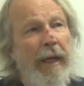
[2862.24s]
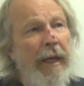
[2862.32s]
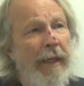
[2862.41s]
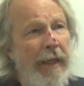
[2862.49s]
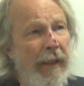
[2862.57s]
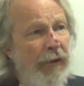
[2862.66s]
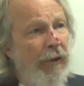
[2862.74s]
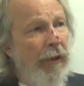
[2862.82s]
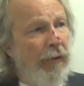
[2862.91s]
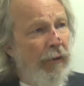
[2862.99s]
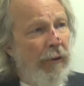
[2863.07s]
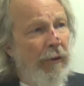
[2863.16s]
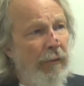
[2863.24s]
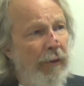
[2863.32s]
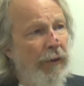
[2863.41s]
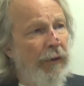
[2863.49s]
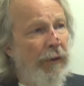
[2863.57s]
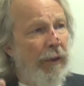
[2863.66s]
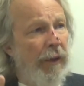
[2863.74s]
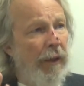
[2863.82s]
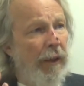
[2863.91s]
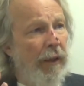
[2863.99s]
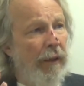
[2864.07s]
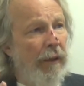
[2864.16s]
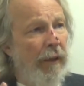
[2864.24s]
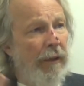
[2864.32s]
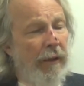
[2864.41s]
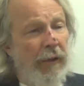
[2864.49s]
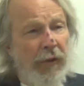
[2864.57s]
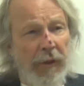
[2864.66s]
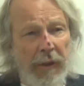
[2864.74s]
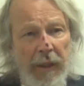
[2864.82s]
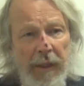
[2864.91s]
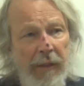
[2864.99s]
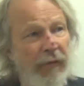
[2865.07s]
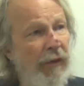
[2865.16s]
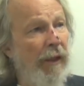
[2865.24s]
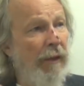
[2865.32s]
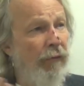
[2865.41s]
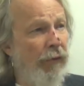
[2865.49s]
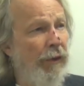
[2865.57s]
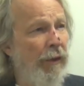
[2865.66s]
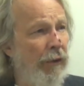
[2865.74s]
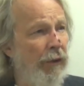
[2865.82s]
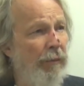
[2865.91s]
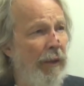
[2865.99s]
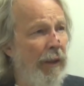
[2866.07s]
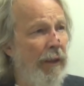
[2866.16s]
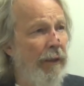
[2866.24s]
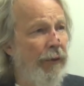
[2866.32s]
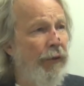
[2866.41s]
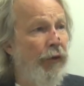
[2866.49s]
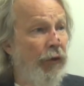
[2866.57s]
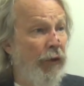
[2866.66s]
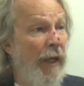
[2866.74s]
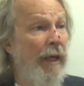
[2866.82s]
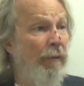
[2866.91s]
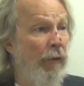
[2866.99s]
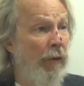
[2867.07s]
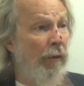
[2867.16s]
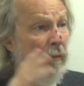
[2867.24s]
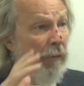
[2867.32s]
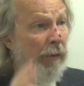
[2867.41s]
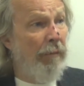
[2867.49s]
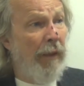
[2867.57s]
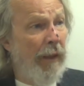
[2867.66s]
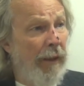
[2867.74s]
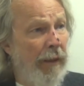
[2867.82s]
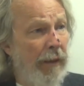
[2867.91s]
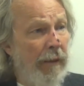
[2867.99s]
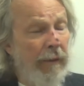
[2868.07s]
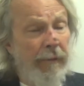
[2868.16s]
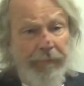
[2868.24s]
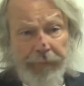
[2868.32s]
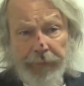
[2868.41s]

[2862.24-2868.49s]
And ESCO two, which is a, a DOC classification for serious mental illness, stable but mentally ill